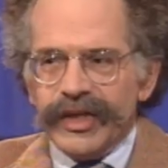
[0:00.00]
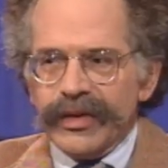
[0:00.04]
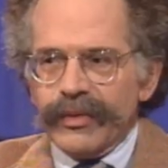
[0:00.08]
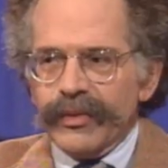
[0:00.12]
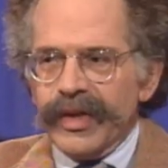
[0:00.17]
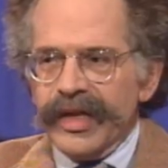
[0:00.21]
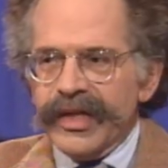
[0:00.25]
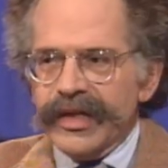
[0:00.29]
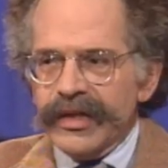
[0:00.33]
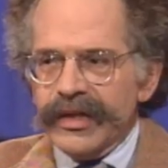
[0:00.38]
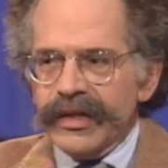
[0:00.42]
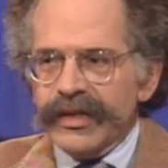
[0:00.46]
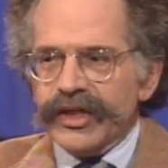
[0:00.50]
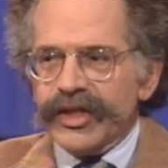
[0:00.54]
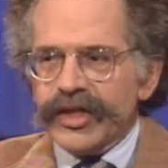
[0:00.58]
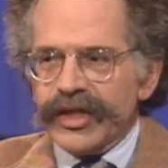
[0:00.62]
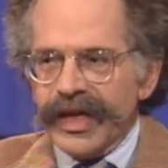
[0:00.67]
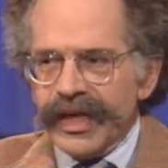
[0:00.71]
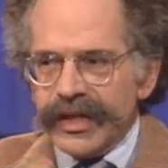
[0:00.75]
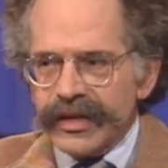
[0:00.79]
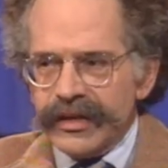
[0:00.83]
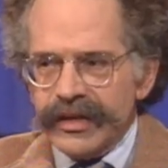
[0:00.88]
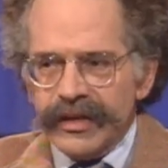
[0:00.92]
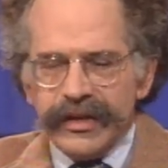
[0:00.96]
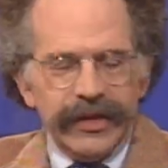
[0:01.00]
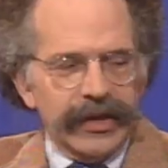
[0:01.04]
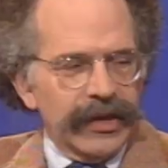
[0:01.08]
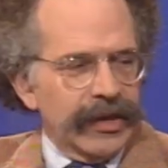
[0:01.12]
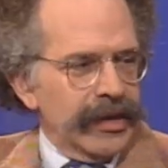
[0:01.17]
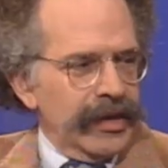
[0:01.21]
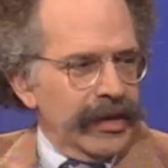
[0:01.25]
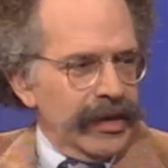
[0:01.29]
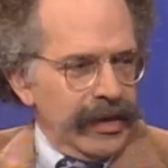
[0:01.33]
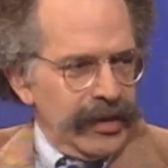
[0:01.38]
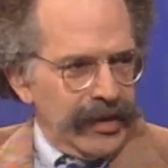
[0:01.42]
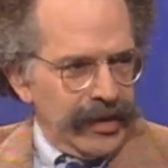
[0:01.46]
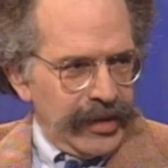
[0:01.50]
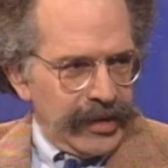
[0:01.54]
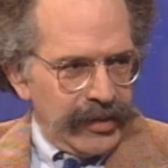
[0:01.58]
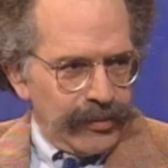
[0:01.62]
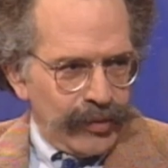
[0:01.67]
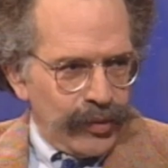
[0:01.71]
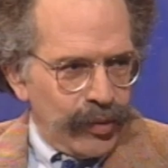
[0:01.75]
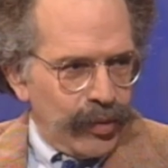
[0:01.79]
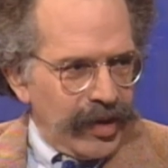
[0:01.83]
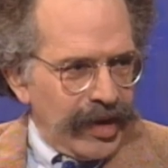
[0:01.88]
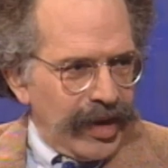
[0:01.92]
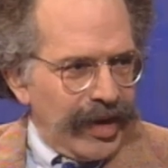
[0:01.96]
Reagan injected
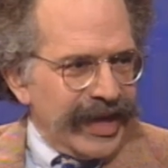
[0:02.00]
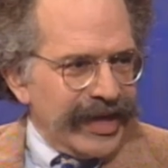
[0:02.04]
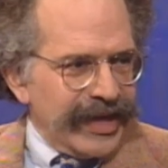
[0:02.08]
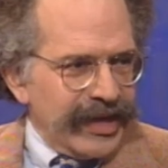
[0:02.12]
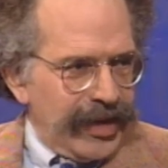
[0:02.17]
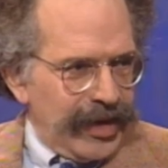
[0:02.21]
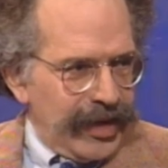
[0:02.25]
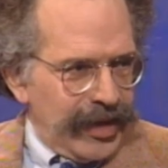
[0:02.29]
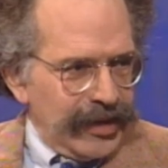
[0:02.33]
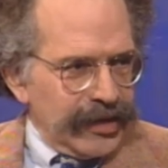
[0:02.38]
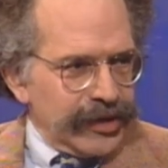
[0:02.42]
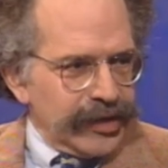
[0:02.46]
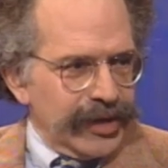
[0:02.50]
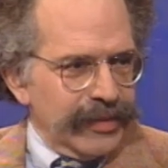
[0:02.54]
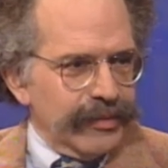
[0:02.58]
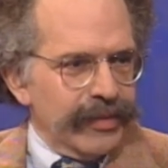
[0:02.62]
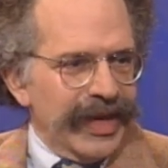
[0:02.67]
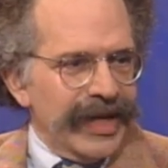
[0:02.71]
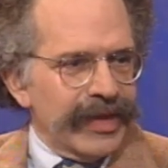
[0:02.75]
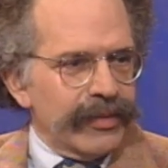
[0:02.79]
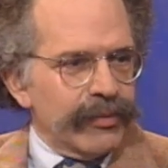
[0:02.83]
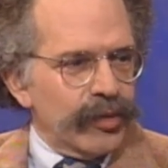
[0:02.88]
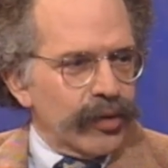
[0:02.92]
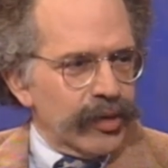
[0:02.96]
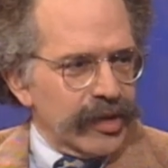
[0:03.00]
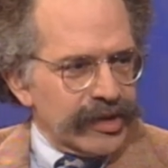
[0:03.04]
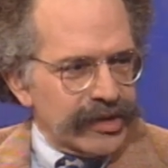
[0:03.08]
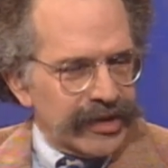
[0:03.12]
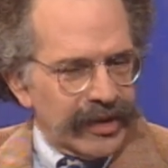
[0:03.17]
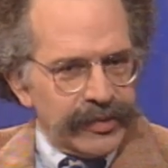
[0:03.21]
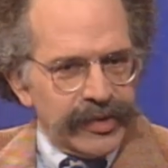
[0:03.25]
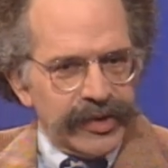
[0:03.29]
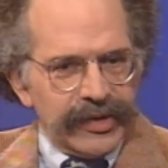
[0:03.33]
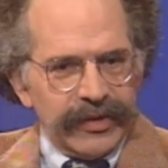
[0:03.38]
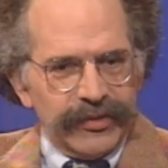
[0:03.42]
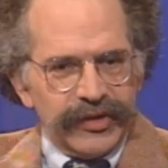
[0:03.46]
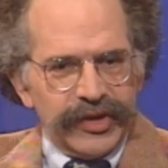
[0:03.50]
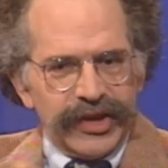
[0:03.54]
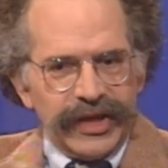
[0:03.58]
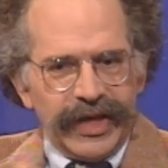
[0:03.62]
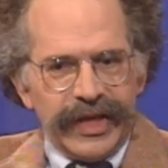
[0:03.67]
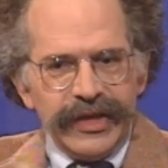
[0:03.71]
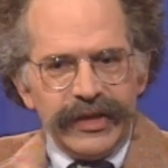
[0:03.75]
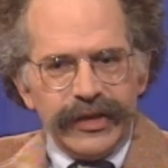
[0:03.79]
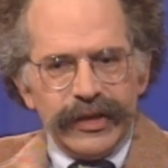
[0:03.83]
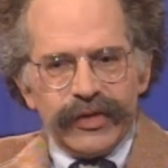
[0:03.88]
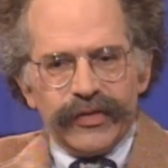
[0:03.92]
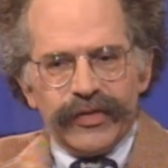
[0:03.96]
more ideology made more substantive
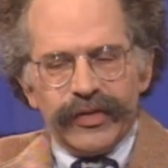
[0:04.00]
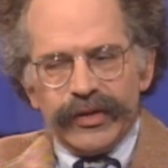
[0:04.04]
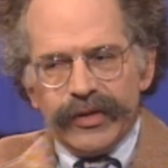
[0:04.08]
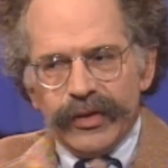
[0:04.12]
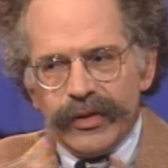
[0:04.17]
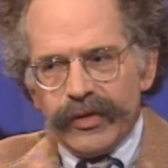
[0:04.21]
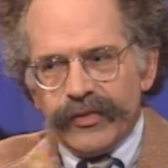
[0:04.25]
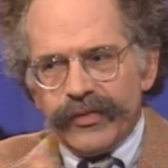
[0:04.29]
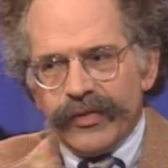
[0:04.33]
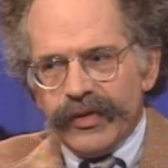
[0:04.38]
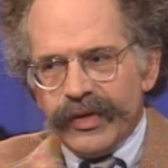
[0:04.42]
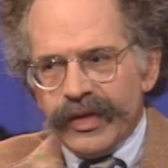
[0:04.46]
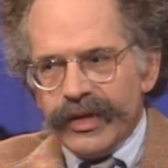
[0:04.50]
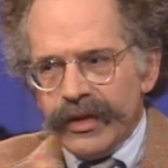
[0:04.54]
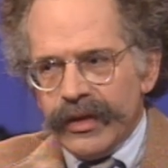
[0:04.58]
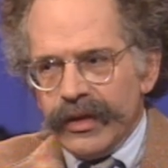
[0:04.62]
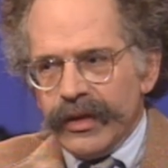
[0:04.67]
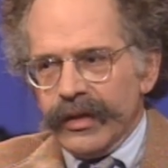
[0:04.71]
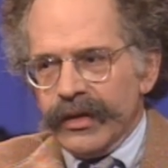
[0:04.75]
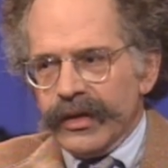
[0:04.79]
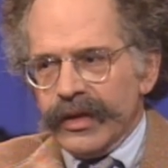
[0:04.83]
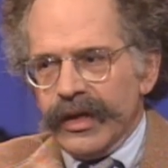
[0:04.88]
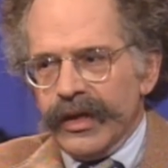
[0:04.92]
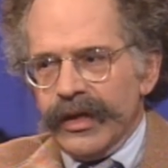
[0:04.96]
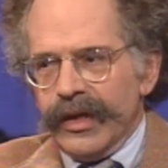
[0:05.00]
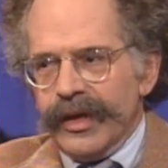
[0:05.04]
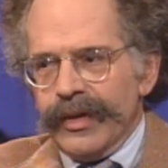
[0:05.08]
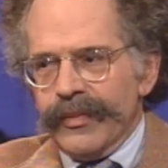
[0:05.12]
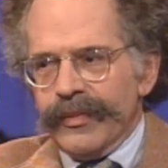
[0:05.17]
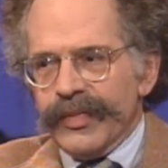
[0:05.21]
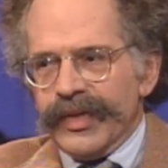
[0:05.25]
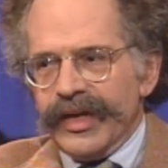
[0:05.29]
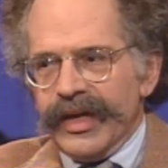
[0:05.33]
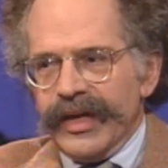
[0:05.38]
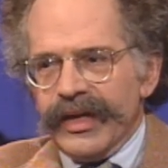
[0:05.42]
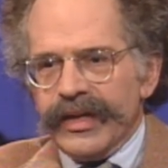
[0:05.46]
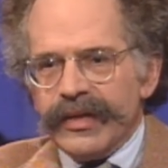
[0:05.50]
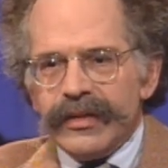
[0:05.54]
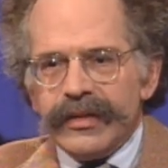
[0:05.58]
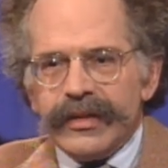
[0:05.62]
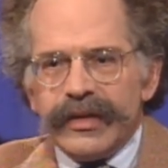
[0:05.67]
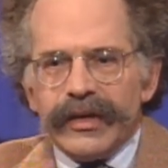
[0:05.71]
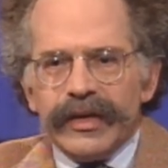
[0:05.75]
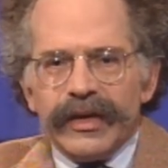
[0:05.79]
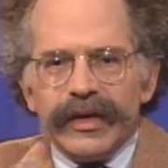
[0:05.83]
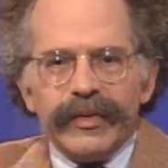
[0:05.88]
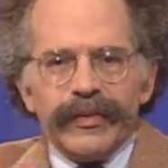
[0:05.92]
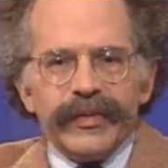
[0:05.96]
changes for good or for ill um, than
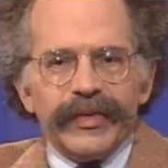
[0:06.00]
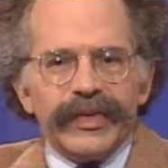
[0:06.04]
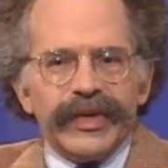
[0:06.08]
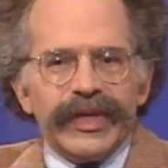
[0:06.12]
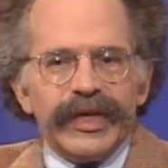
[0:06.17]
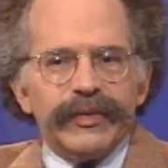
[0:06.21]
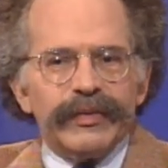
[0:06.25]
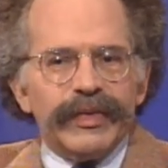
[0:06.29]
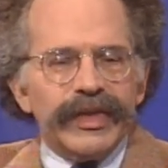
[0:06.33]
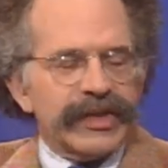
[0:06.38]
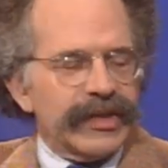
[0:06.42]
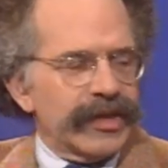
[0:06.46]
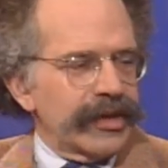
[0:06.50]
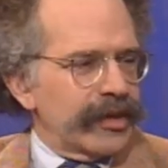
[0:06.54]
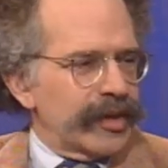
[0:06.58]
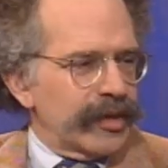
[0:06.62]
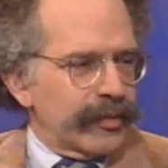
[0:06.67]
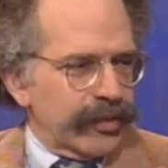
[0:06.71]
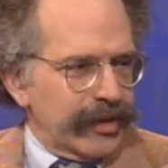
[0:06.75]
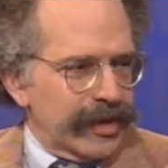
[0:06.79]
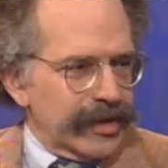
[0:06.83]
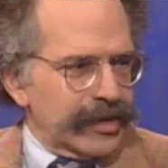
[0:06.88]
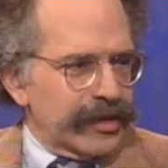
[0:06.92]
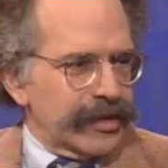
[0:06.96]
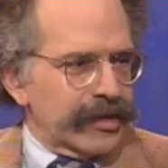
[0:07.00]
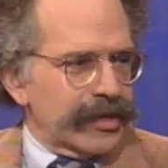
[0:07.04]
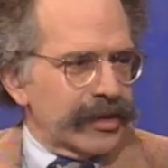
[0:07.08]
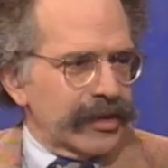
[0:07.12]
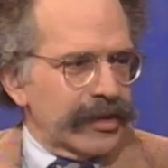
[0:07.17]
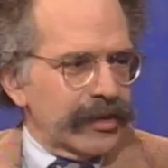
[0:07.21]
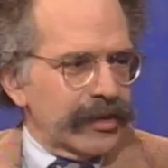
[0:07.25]
um, has been seen in the presidency